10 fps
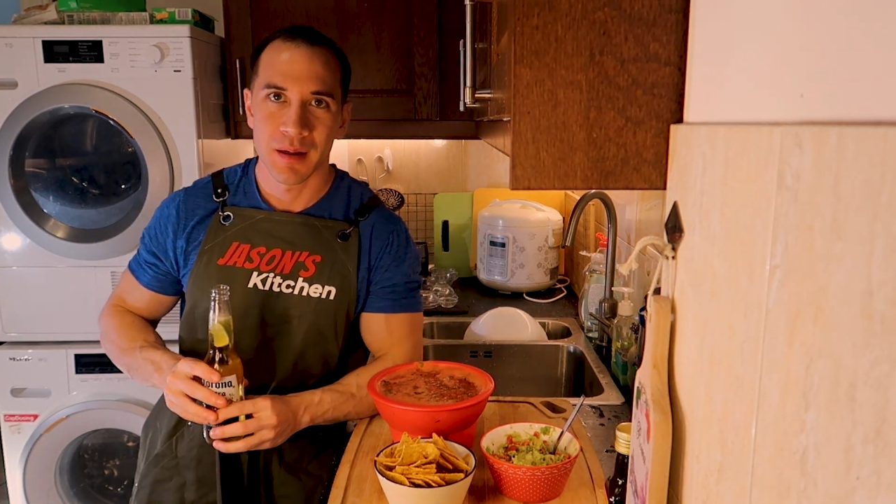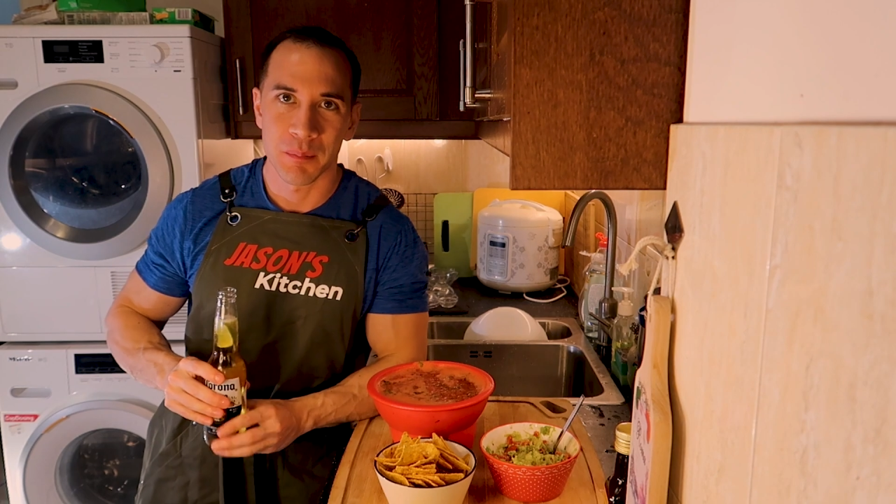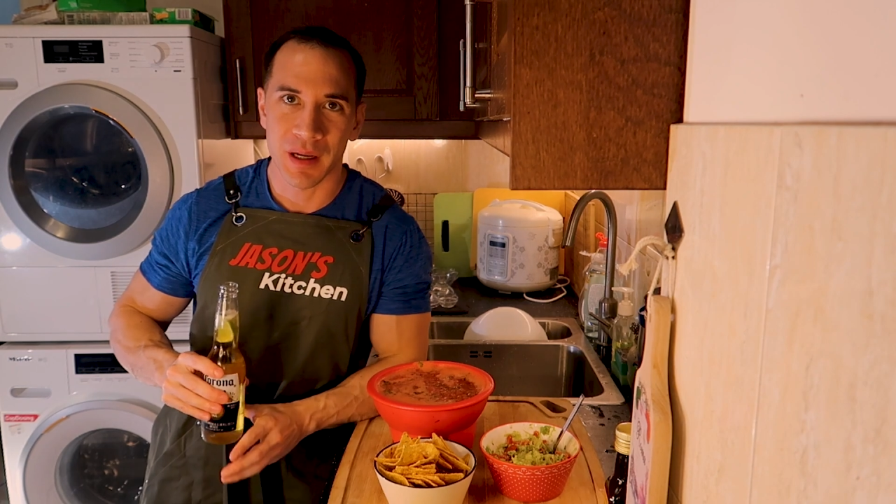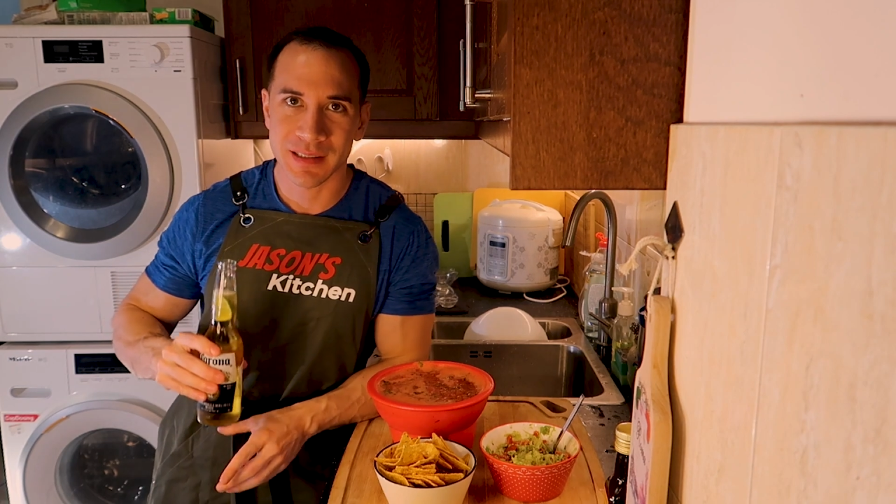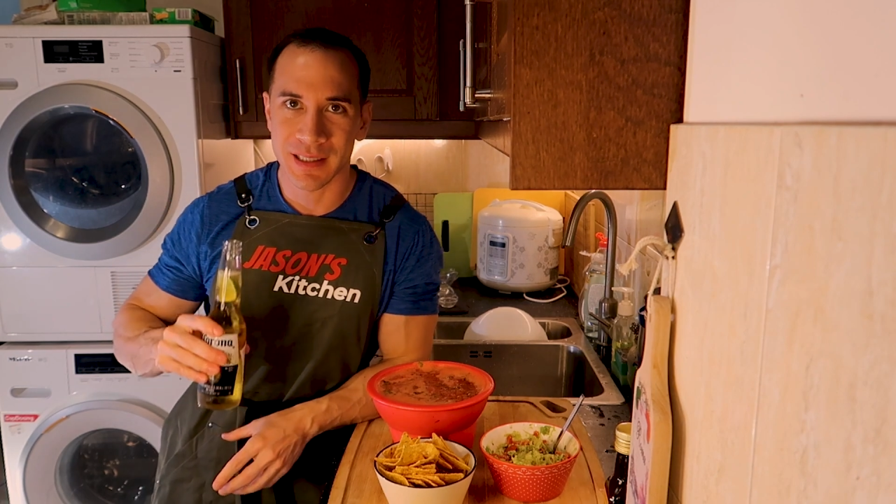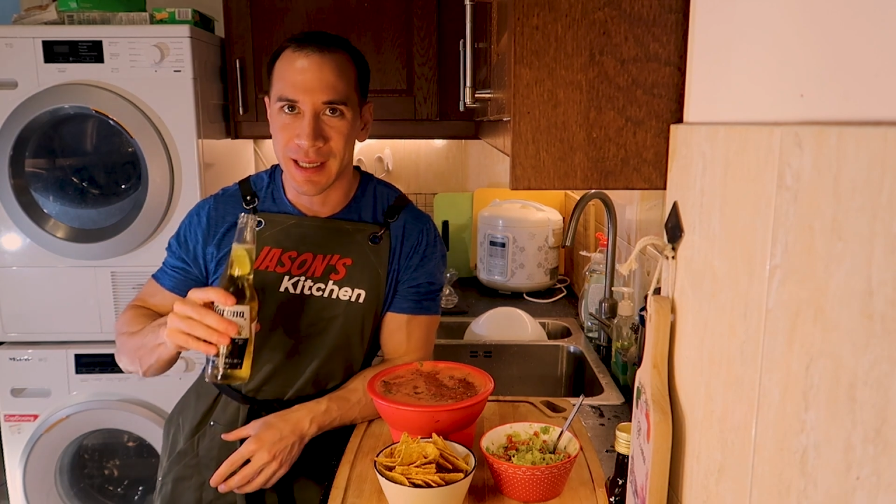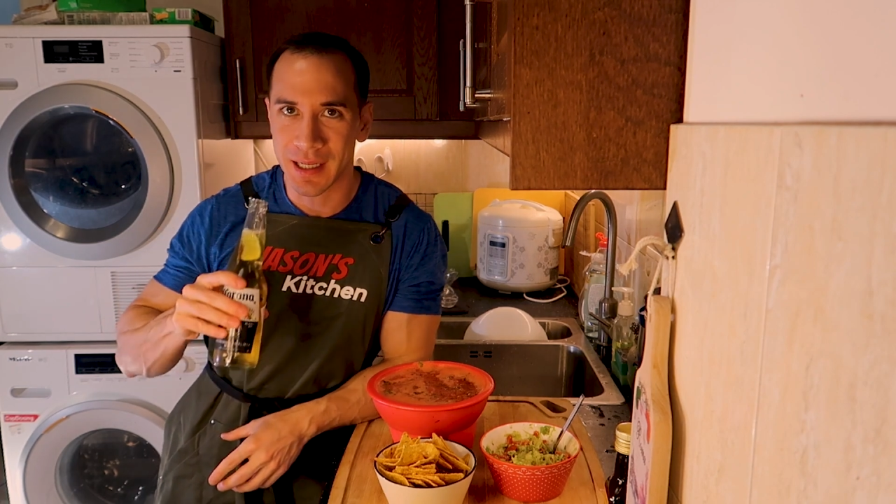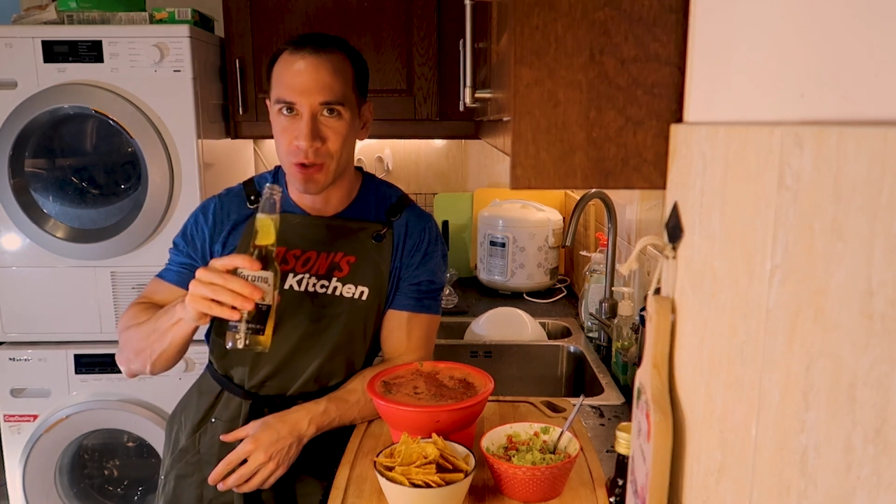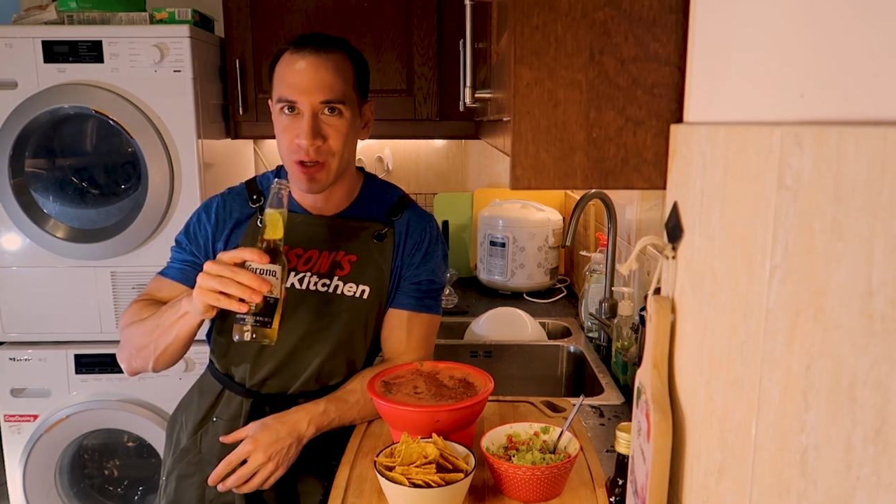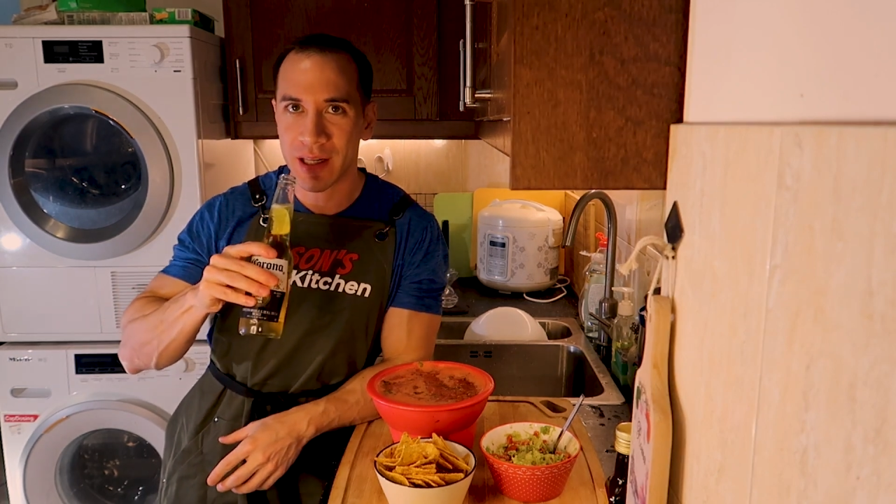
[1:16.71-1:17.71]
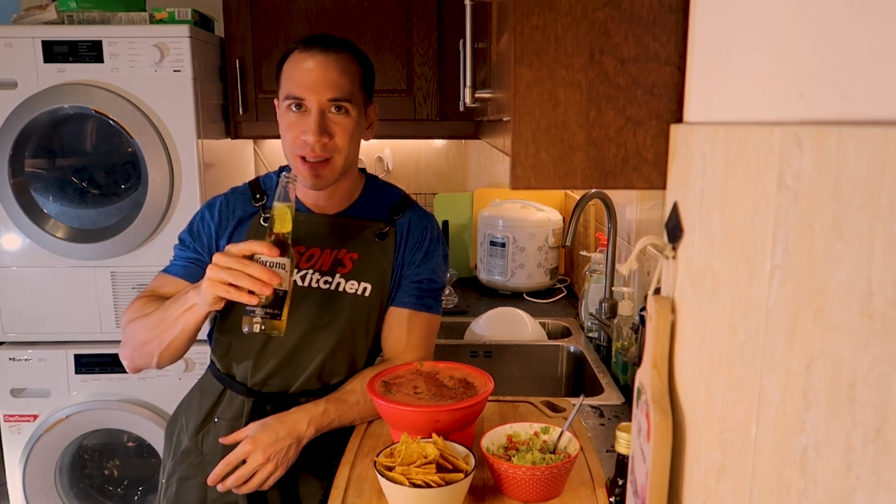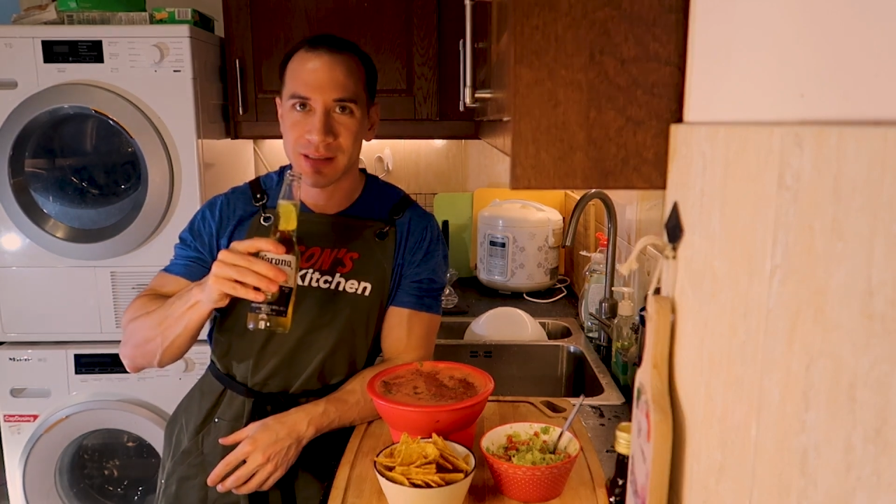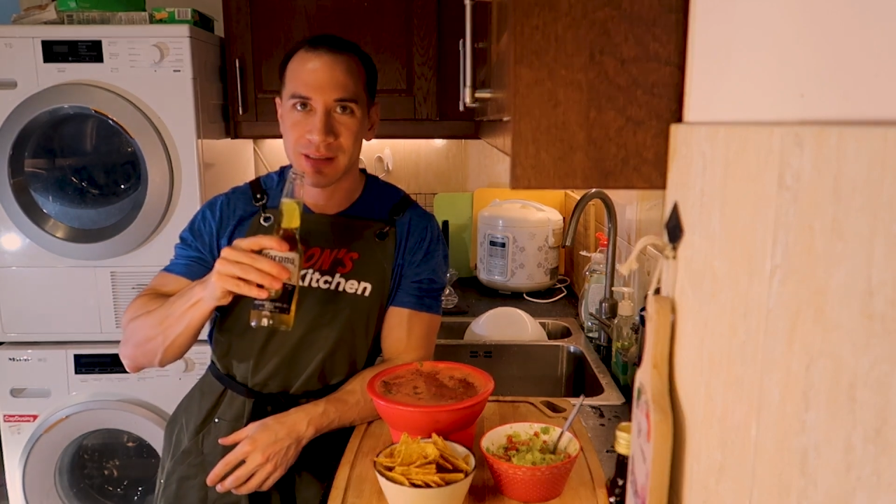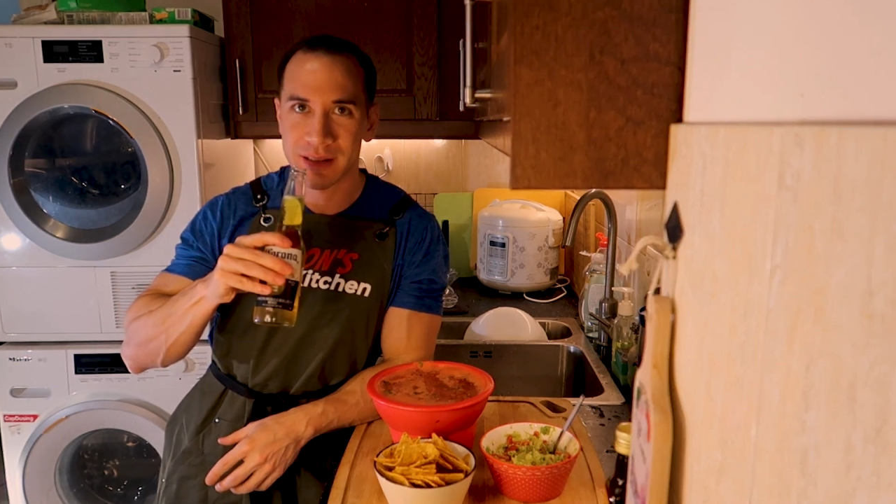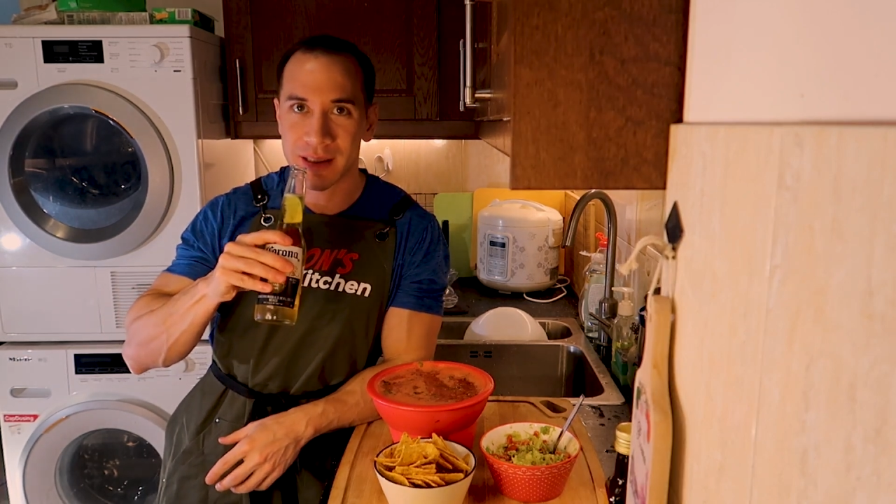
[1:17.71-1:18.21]
mix the
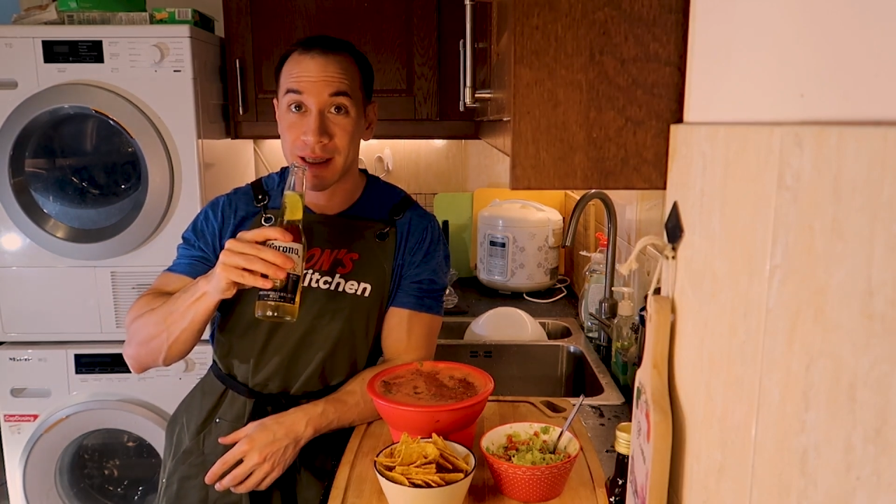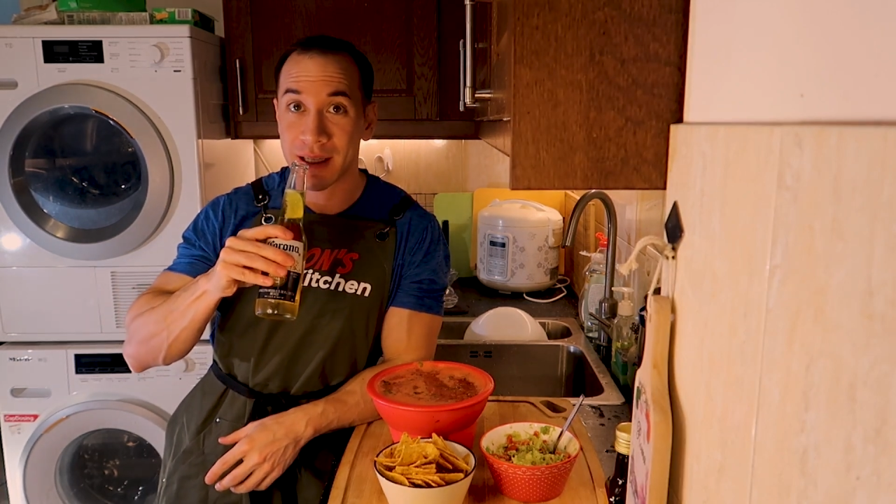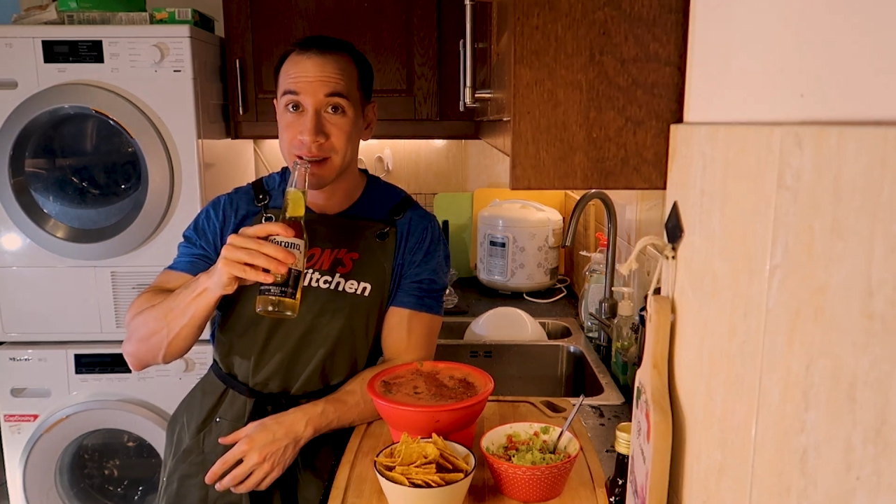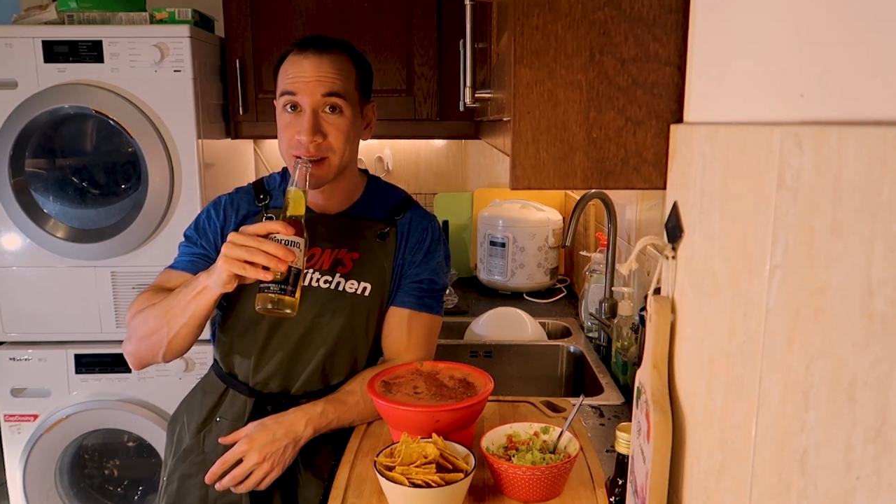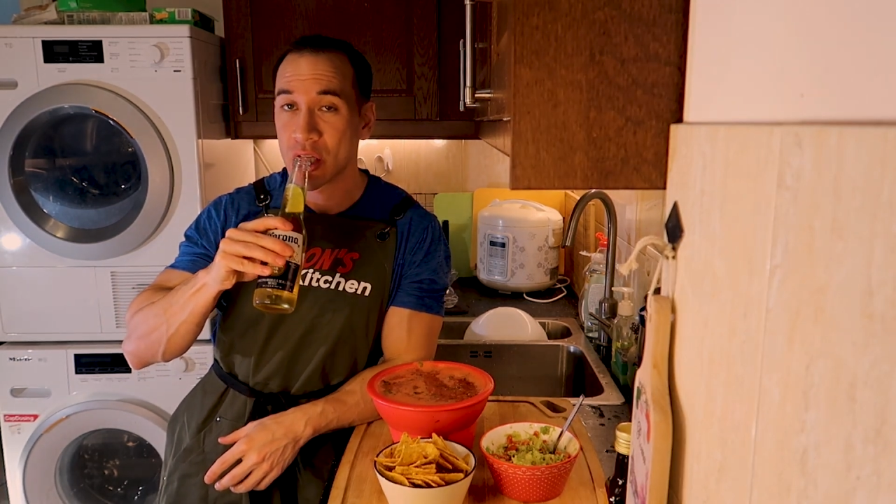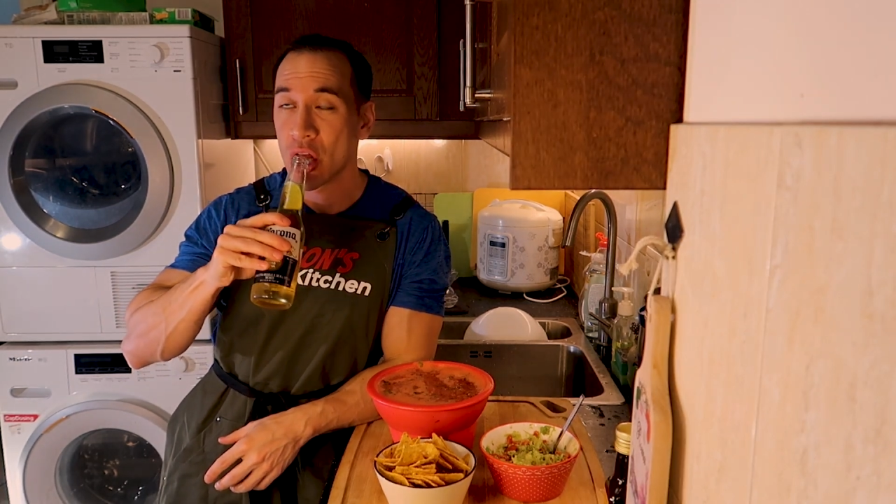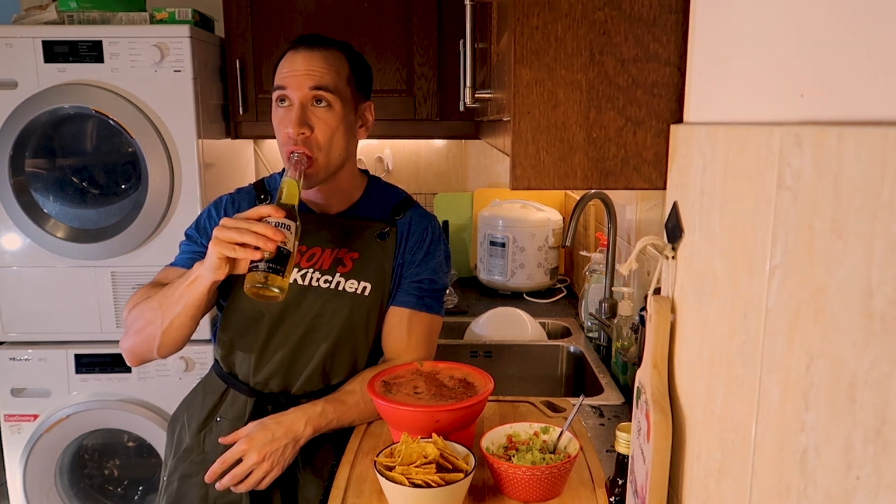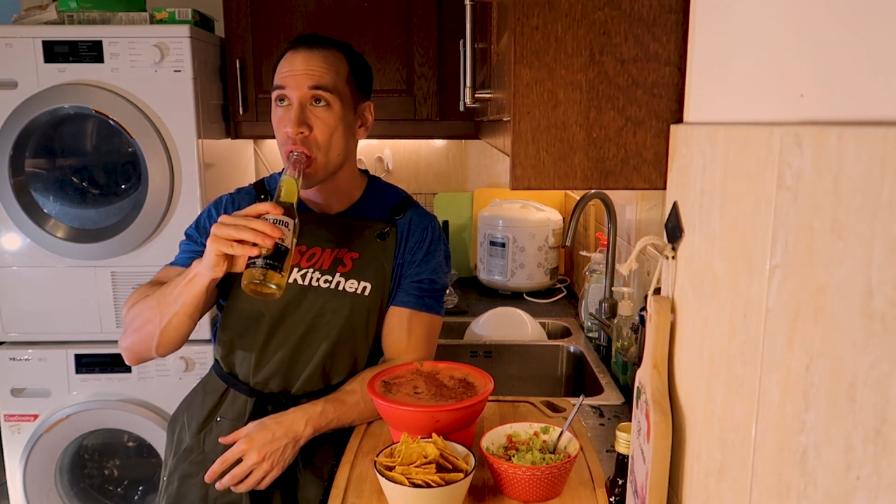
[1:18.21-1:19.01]
ingredients, I guess.